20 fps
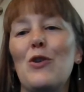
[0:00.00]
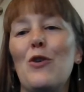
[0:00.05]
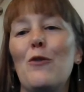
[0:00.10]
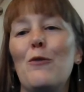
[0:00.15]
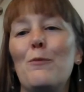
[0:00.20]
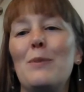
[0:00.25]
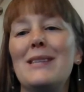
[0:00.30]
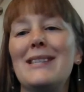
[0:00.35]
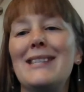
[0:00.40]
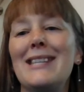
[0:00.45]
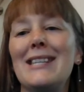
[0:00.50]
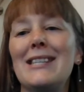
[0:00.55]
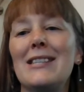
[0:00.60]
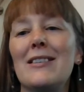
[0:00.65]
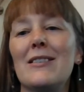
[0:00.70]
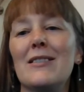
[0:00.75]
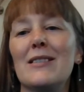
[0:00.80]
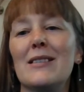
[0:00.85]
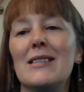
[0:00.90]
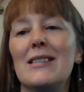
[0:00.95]
of
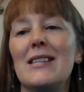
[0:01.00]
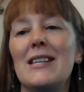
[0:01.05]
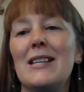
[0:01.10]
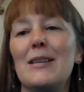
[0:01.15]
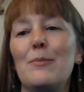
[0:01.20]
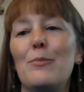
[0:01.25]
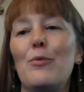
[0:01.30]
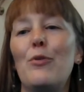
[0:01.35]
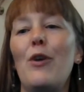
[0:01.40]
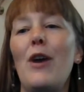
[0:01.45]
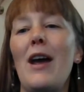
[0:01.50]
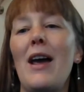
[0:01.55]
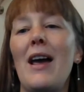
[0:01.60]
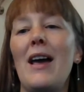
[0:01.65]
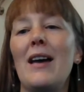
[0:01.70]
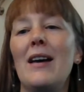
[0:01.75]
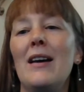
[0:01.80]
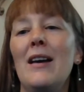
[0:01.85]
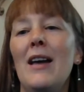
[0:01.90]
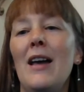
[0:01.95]
persistence in
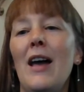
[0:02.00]
prayer,